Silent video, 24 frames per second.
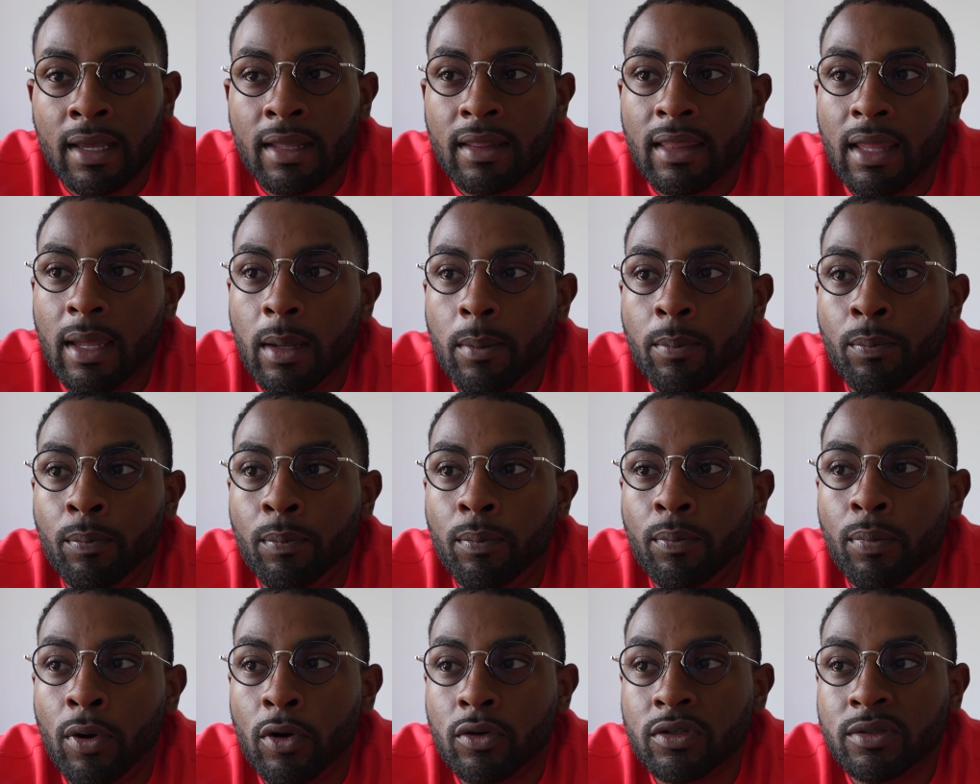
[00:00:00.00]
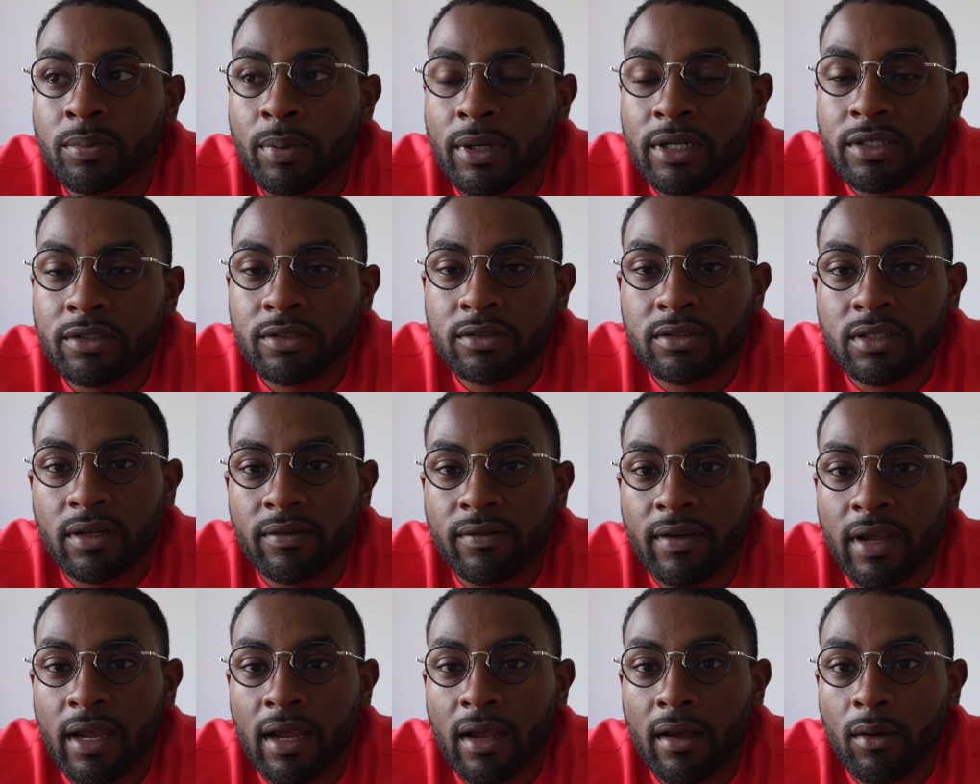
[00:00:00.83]
They post pictures of
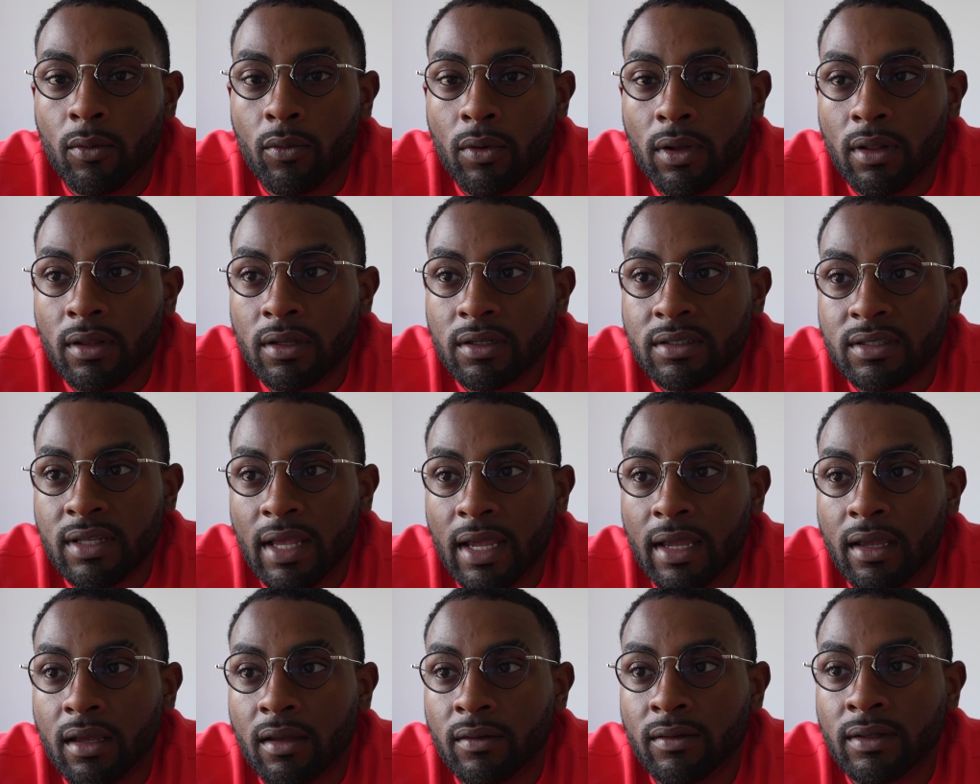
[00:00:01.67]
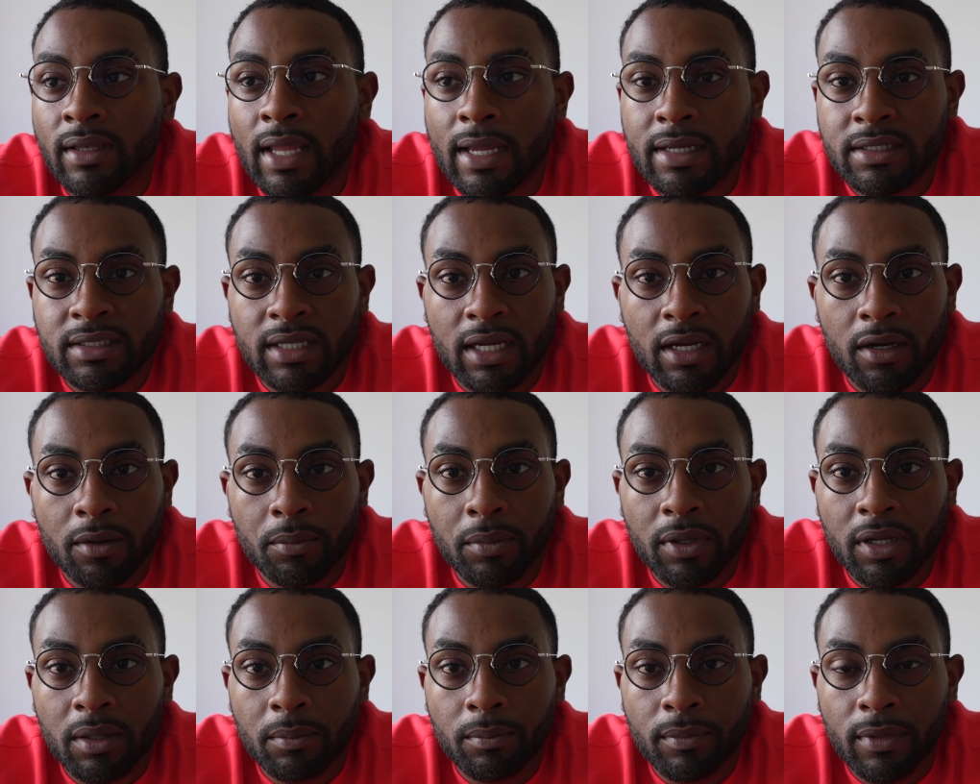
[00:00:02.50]
what looks like a nice
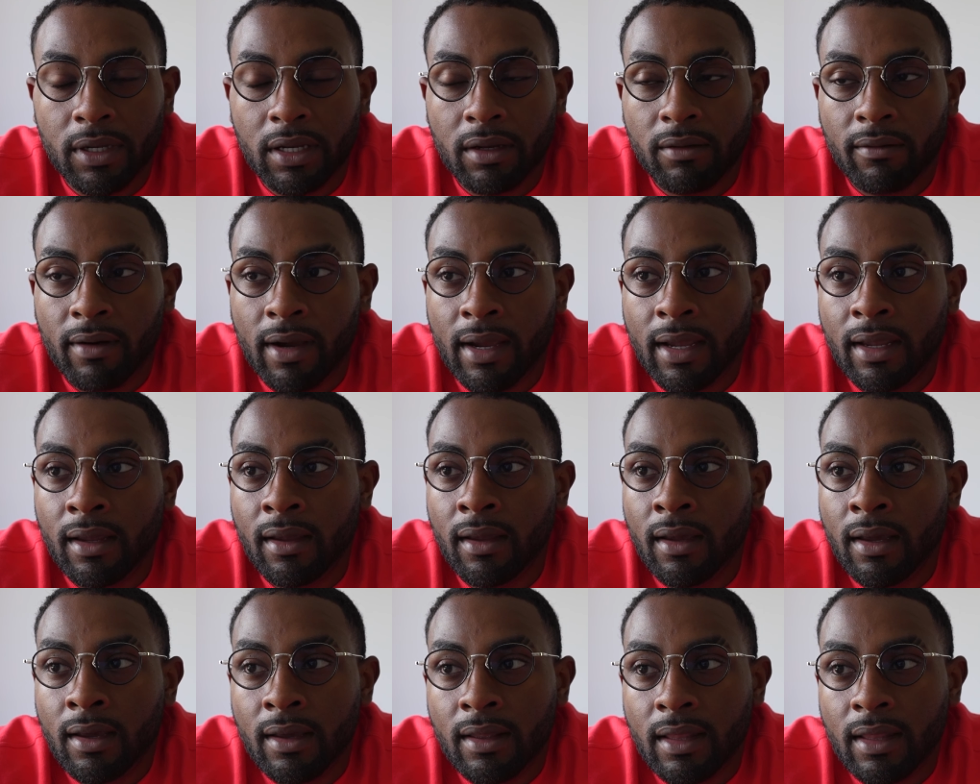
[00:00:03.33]
Airbnb, right?